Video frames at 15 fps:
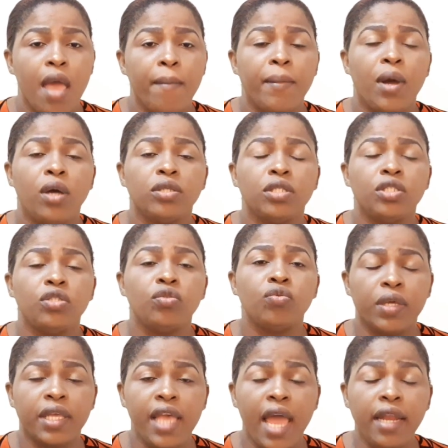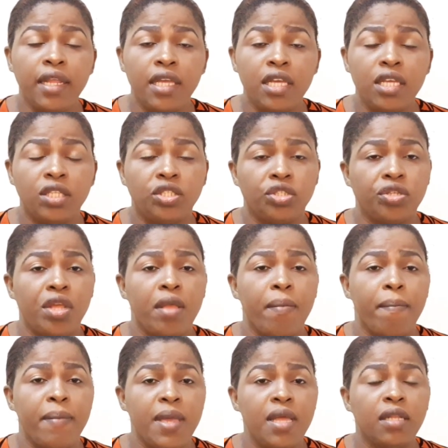but you can eat 3
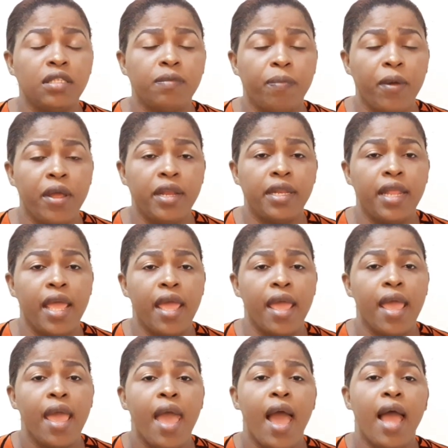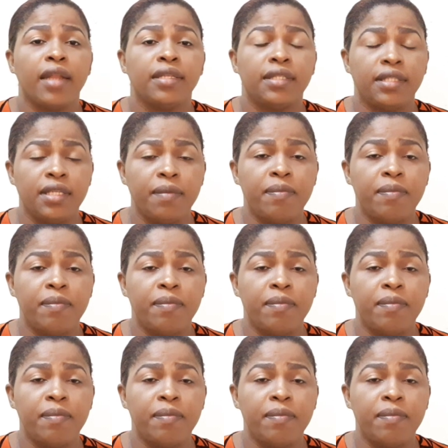meals per day and still